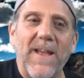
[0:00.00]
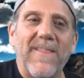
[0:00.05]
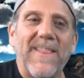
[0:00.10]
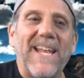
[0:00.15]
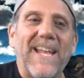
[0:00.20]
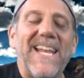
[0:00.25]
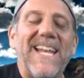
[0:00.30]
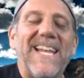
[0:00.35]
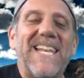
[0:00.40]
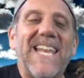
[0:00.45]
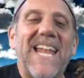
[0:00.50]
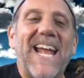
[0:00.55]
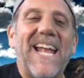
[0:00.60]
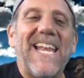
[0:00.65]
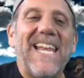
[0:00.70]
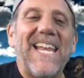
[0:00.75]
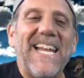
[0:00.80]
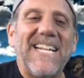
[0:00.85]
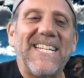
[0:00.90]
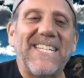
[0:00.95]
They need
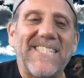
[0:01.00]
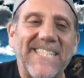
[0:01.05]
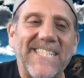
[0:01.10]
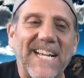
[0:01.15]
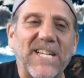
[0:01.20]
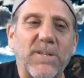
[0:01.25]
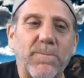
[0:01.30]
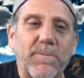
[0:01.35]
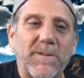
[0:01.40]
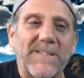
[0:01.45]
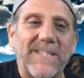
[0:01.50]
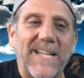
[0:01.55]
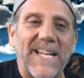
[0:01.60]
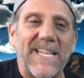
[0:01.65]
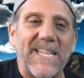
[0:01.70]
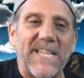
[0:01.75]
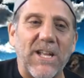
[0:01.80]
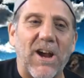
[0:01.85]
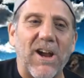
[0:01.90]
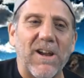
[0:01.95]

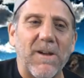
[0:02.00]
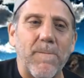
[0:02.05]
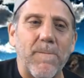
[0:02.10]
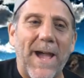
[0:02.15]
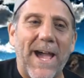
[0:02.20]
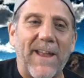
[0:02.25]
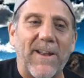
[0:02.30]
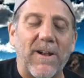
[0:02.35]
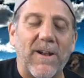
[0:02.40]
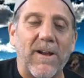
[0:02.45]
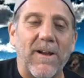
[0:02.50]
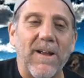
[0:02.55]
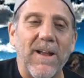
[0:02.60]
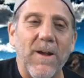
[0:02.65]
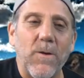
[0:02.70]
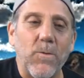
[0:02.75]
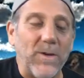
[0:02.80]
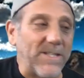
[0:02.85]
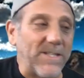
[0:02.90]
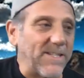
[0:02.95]
96% dark matter,
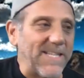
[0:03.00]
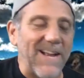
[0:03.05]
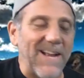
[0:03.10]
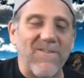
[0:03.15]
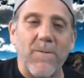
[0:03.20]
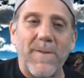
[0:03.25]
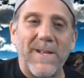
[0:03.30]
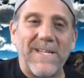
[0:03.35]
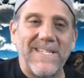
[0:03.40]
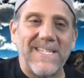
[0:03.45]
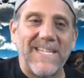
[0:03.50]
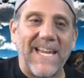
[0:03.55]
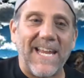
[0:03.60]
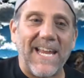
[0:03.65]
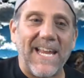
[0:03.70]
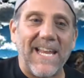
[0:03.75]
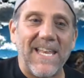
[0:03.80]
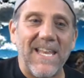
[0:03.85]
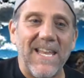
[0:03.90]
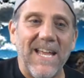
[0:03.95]
which has never been
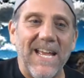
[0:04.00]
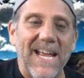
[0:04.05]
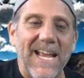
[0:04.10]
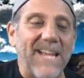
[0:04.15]
seen.